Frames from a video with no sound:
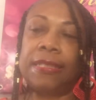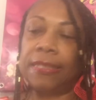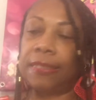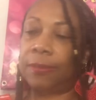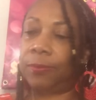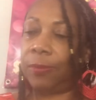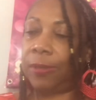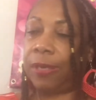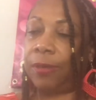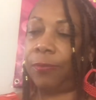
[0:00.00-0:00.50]

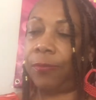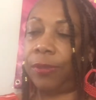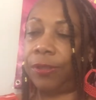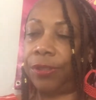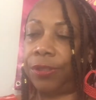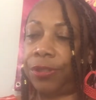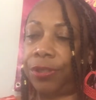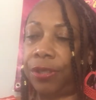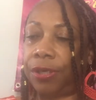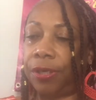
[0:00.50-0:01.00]
is what I want
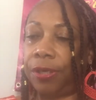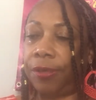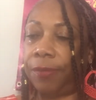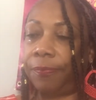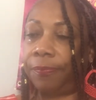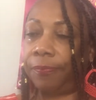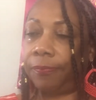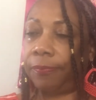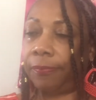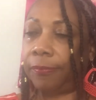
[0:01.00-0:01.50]
to show you.
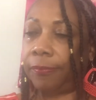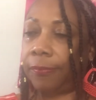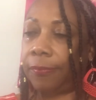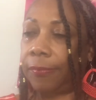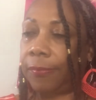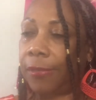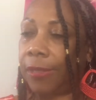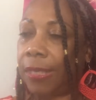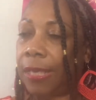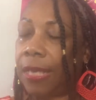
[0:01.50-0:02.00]

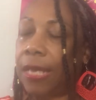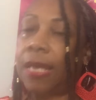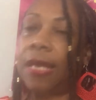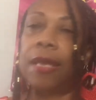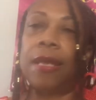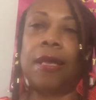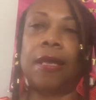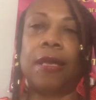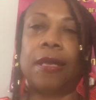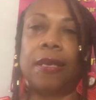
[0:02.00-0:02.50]

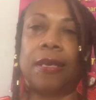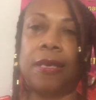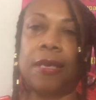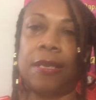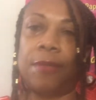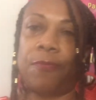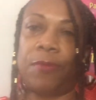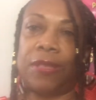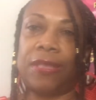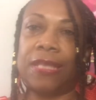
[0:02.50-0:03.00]

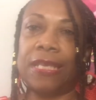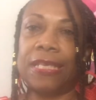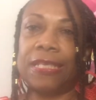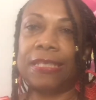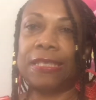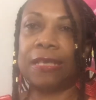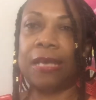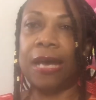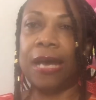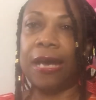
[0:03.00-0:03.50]
And with
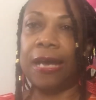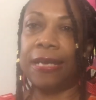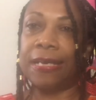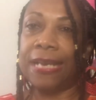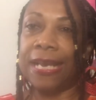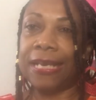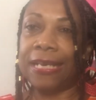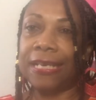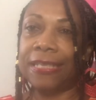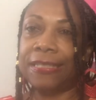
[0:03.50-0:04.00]
this
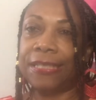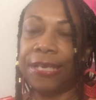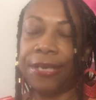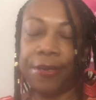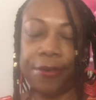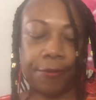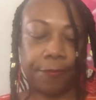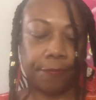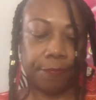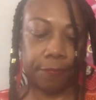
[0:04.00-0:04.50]
necklace
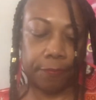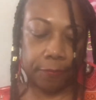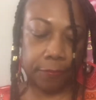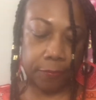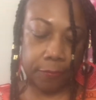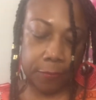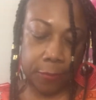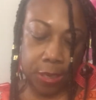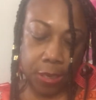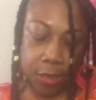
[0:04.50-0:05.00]
here,
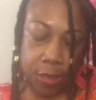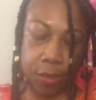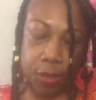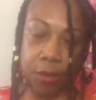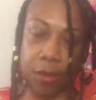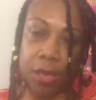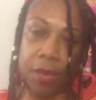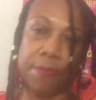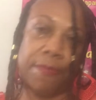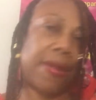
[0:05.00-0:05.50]

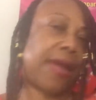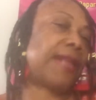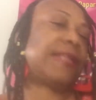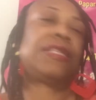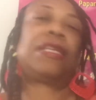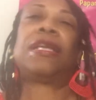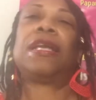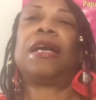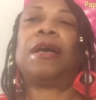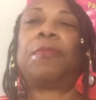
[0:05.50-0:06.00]
you can
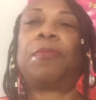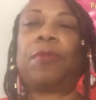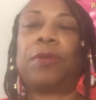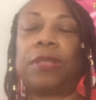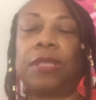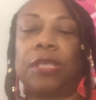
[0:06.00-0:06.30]
match it up with